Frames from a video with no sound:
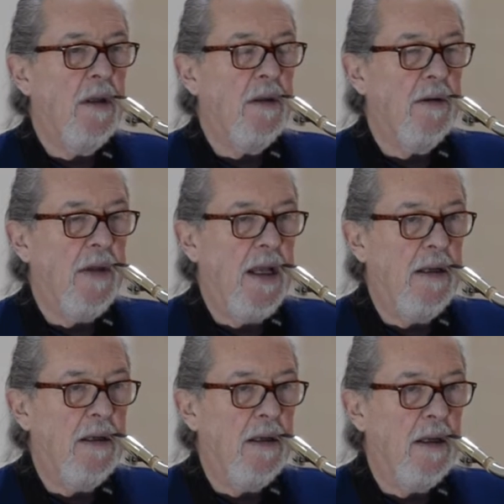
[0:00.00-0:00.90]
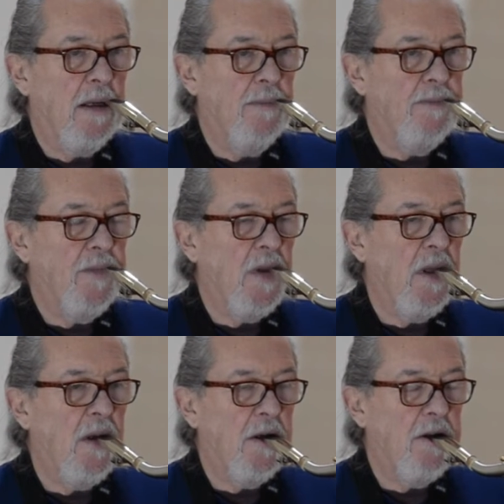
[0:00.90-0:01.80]
you're then
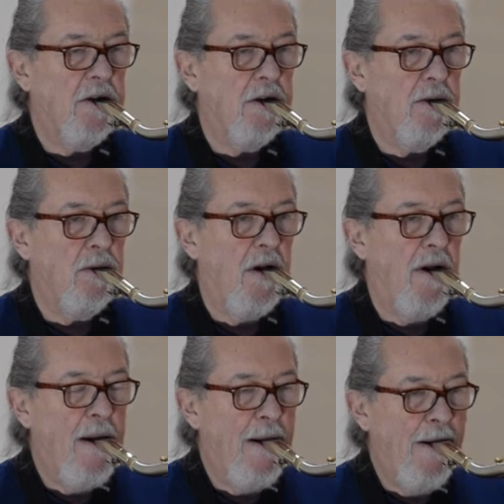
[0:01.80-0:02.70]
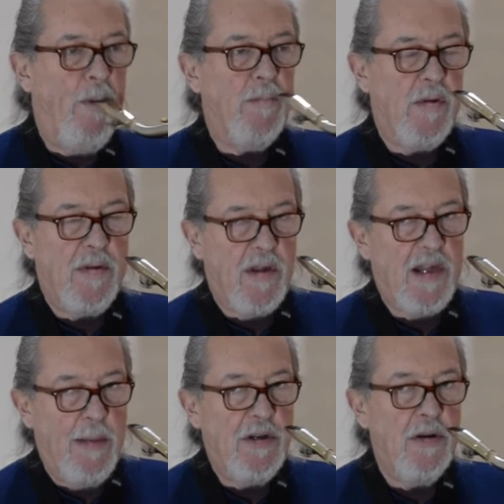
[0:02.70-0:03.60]
onto, so it's a
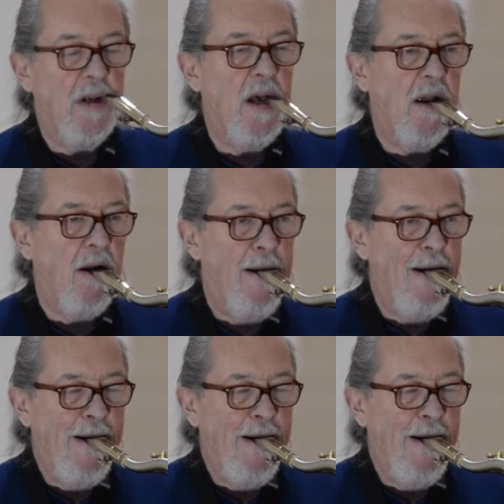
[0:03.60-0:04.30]
semitone higher.